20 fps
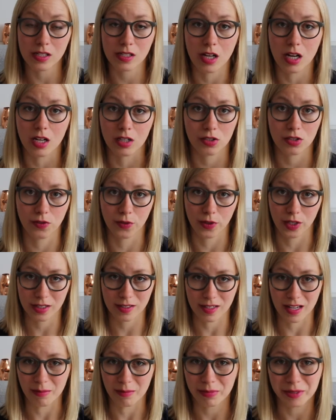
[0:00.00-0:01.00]
socks, for
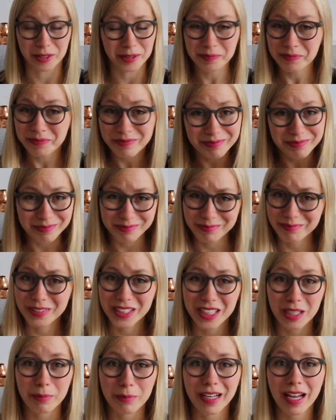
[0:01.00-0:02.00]
example.
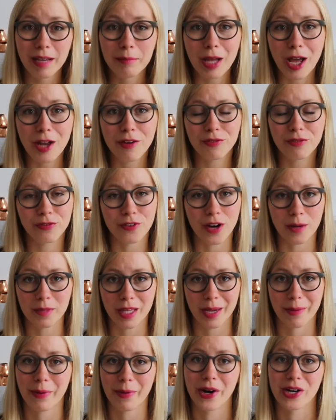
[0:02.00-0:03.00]
But I'm not from
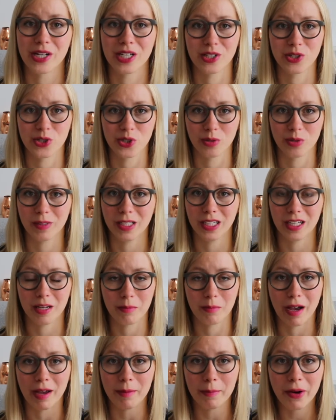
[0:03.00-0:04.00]
that part in Germany, and
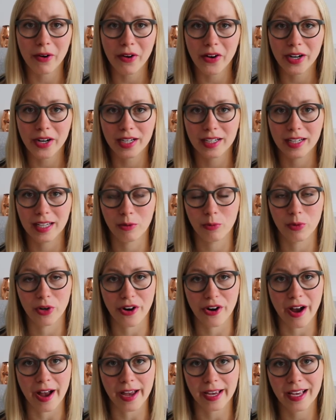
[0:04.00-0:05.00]
my part, like
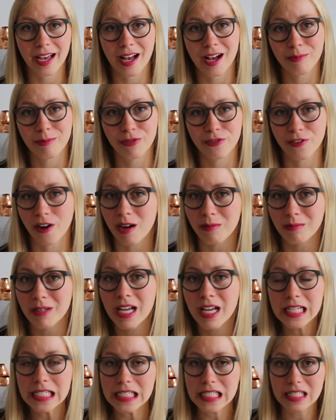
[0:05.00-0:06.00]
where I come from,
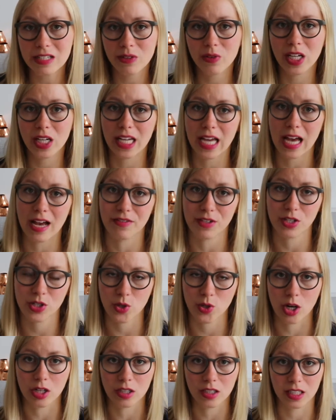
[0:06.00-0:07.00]
doesn't really have a
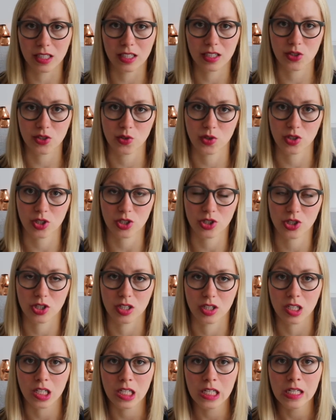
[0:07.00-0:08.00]
strong knitting tradition.
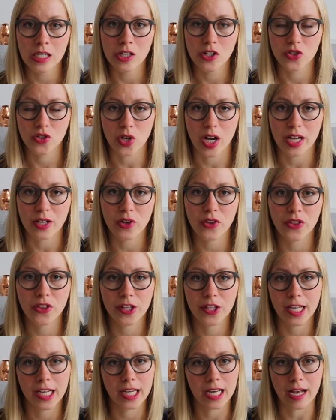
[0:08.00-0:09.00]
So I don't
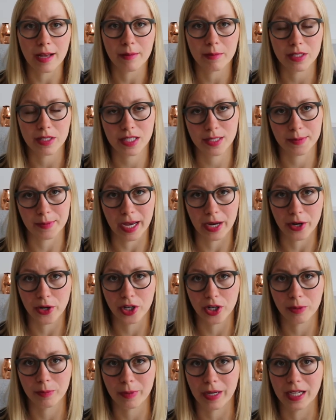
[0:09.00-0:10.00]
think I'm
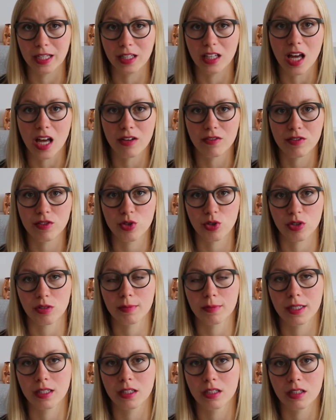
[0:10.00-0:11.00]
inspired by a lot of
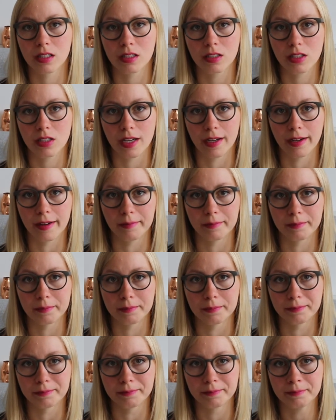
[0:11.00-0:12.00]
German
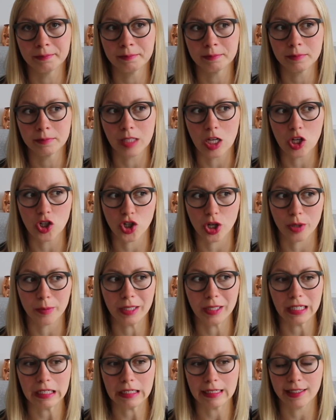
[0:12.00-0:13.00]

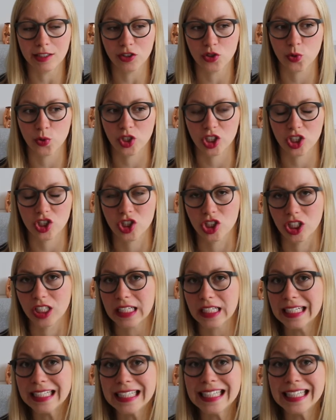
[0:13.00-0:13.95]
knitting tradition.